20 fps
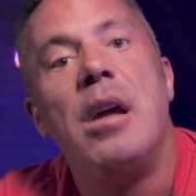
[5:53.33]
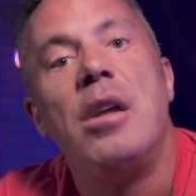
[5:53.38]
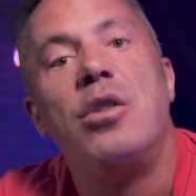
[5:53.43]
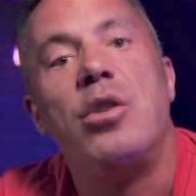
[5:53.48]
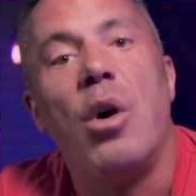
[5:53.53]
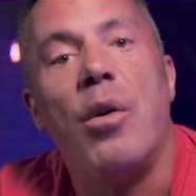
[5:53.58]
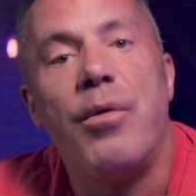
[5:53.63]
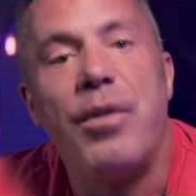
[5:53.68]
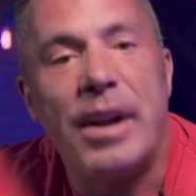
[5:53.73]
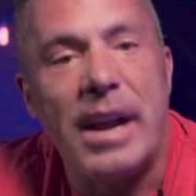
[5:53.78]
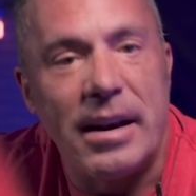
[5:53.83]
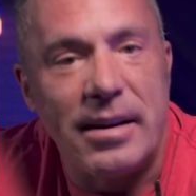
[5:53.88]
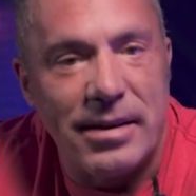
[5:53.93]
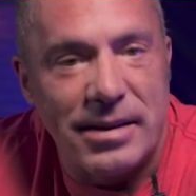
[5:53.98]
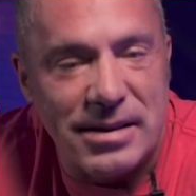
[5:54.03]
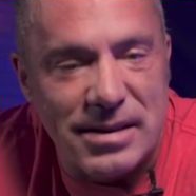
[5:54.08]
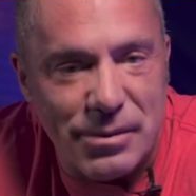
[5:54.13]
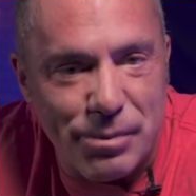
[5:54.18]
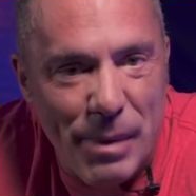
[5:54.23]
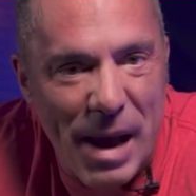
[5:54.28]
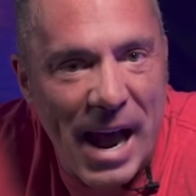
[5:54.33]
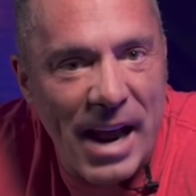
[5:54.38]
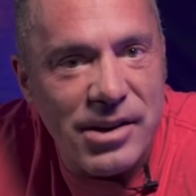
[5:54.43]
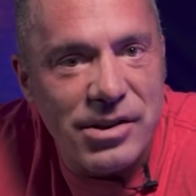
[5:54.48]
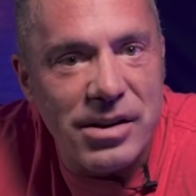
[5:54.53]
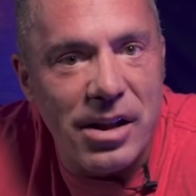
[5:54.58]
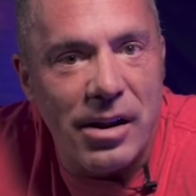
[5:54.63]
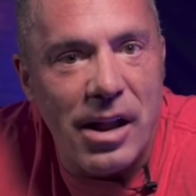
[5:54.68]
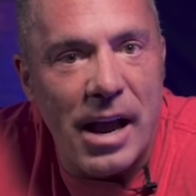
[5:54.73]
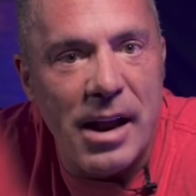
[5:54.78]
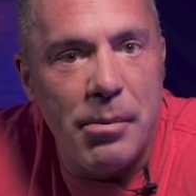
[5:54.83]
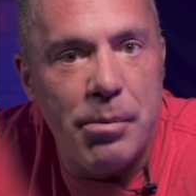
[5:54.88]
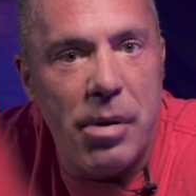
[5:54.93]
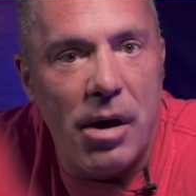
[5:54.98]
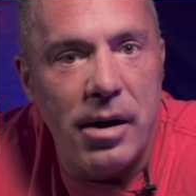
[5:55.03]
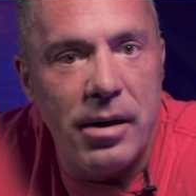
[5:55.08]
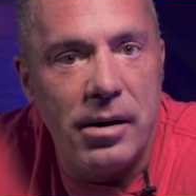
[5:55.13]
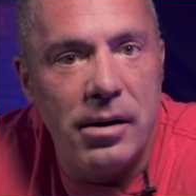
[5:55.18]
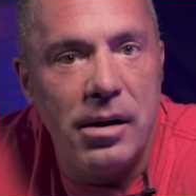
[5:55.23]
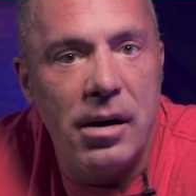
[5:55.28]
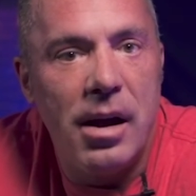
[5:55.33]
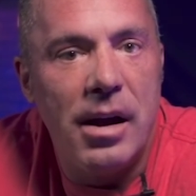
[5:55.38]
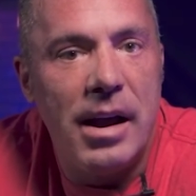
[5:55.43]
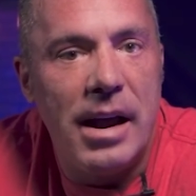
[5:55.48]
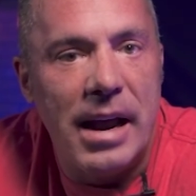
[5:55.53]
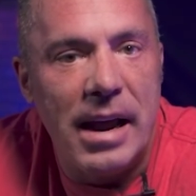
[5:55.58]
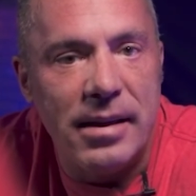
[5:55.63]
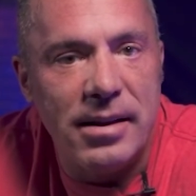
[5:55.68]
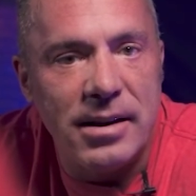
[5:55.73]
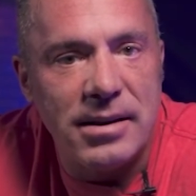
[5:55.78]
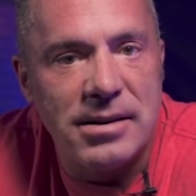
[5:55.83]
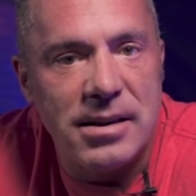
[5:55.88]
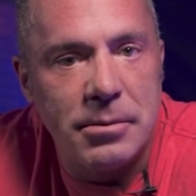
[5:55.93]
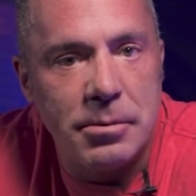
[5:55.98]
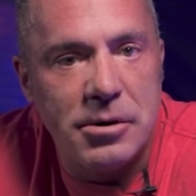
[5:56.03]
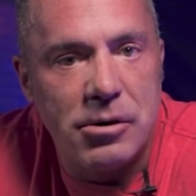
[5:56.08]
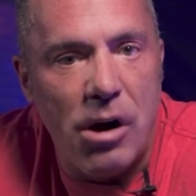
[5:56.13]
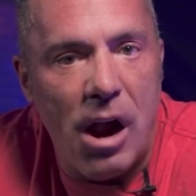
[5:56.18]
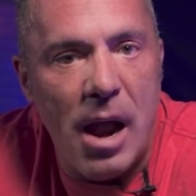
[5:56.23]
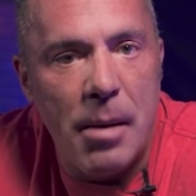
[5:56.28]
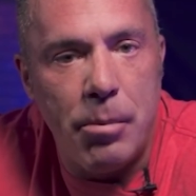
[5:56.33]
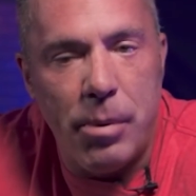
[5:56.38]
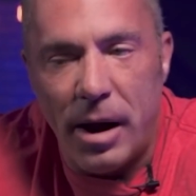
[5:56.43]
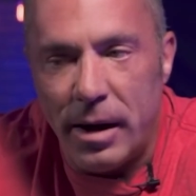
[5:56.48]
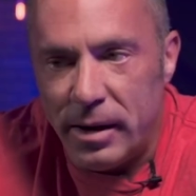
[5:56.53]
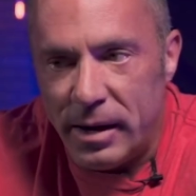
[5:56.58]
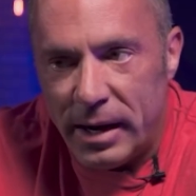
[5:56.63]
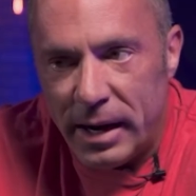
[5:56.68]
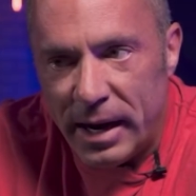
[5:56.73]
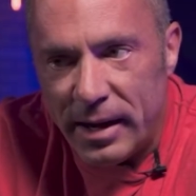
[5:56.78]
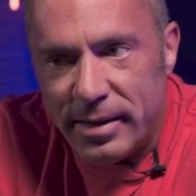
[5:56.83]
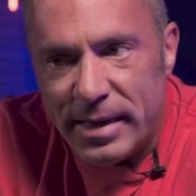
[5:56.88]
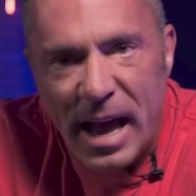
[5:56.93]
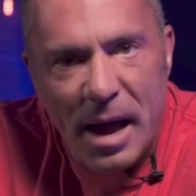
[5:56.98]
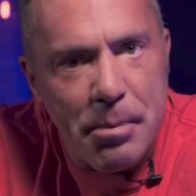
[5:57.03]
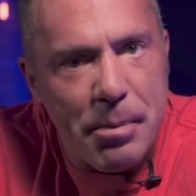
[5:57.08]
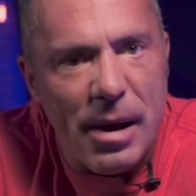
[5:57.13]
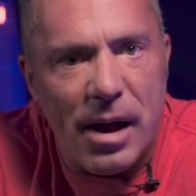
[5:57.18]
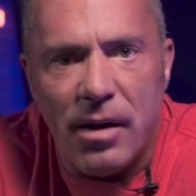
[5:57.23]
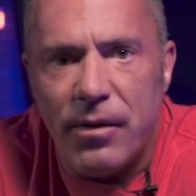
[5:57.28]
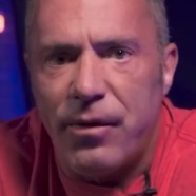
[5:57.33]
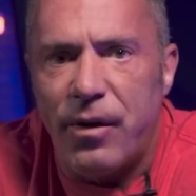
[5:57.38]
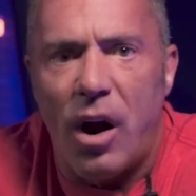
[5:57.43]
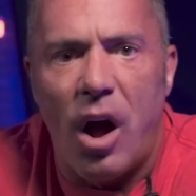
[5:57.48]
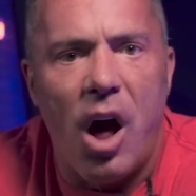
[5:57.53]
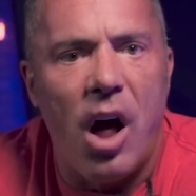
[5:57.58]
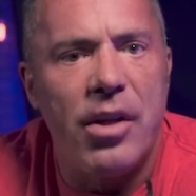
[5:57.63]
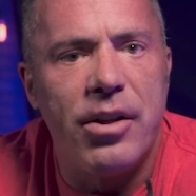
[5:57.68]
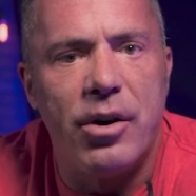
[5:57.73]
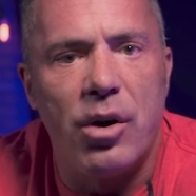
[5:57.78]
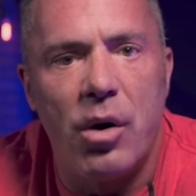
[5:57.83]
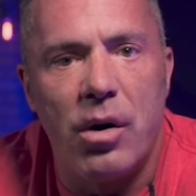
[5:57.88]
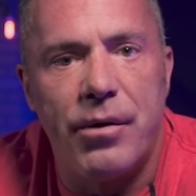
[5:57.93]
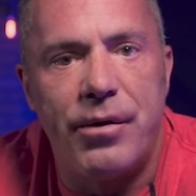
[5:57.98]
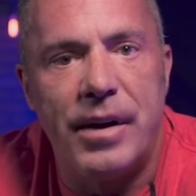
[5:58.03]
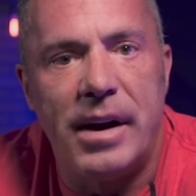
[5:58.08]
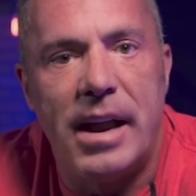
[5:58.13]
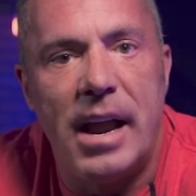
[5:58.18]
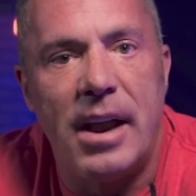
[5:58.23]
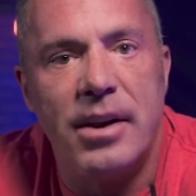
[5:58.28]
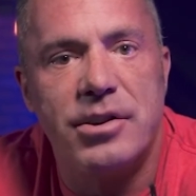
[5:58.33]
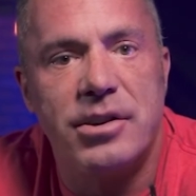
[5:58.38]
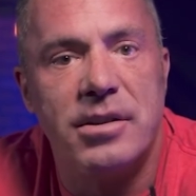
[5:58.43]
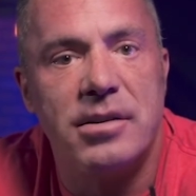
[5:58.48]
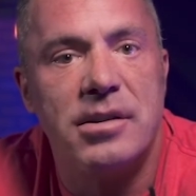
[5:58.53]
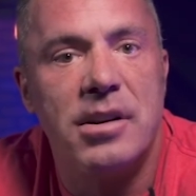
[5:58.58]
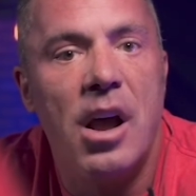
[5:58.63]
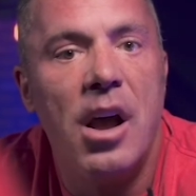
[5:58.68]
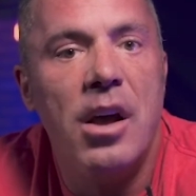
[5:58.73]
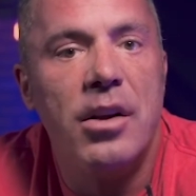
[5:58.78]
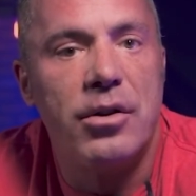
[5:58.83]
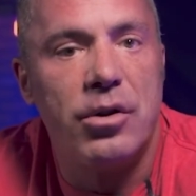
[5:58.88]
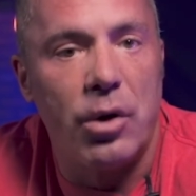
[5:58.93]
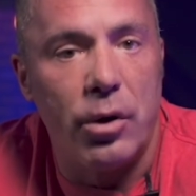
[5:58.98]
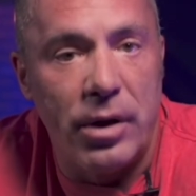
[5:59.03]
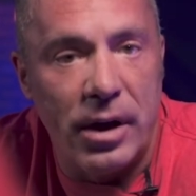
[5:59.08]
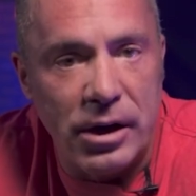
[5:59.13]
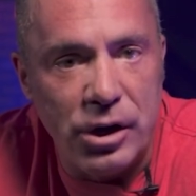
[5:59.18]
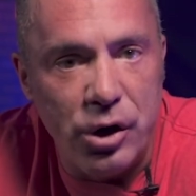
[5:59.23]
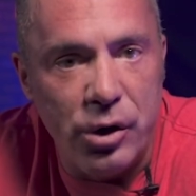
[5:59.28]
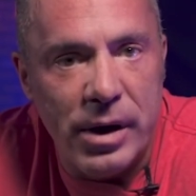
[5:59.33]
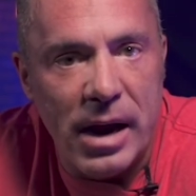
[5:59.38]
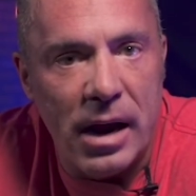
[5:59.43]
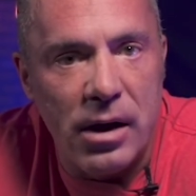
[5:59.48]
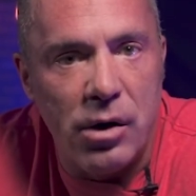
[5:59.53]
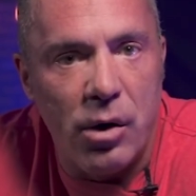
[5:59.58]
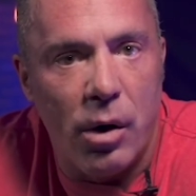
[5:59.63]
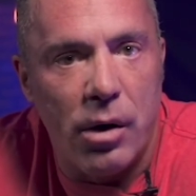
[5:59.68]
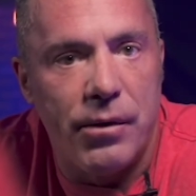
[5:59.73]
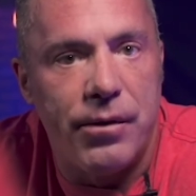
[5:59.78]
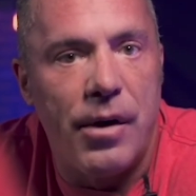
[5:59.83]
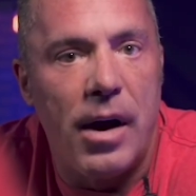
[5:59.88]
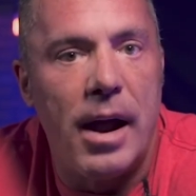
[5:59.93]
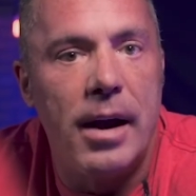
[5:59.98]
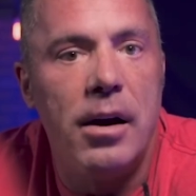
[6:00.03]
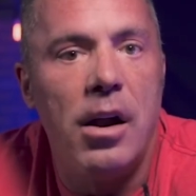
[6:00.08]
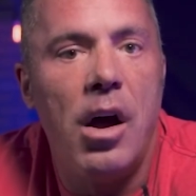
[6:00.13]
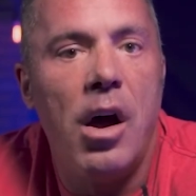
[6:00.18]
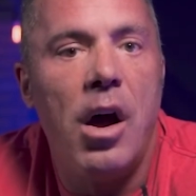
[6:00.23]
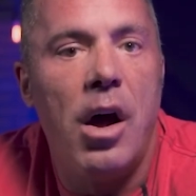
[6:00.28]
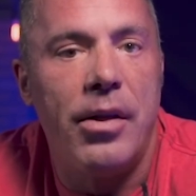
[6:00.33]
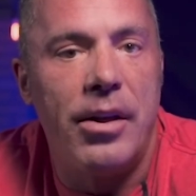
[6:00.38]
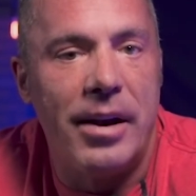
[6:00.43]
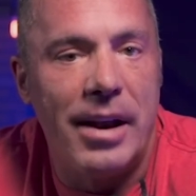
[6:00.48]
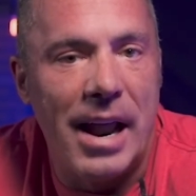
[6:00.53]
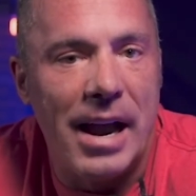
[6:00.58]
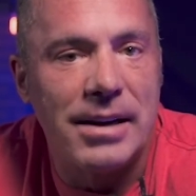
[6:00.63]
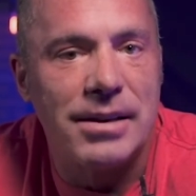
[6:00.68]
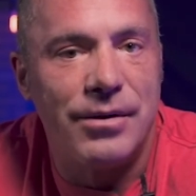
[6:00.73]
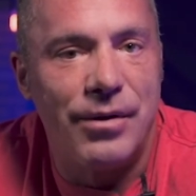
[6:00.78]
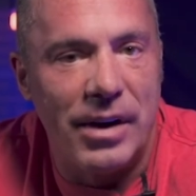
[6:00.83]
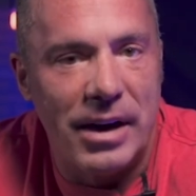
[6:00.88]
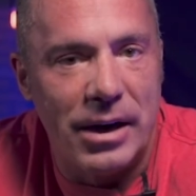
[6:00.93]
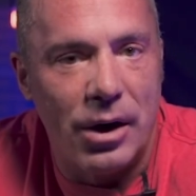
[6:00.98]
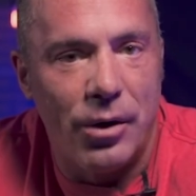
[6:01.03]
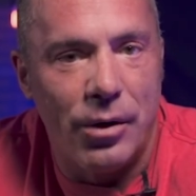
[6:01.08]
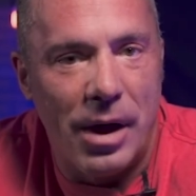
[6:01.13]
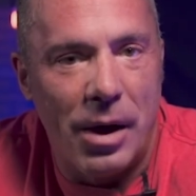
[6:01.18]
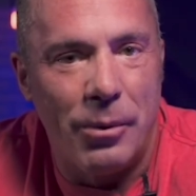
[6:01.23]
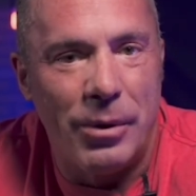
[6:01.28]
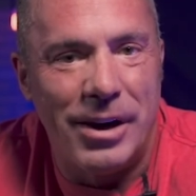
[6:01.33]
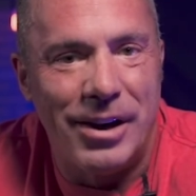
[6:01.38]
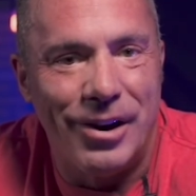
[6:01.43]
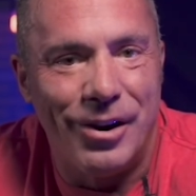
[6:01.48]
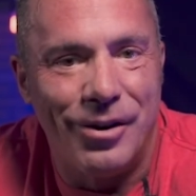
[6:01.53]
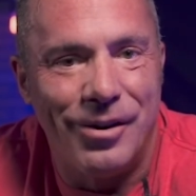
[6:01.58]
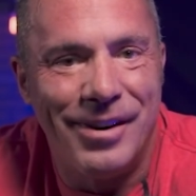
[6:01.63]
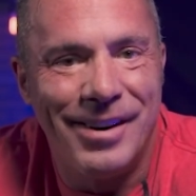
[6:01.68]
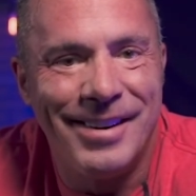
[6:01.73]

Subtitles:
Don't forget to smash the like button, hit the subscribe button, hit that bell for all the notifications so that you get notified on the next video that we do.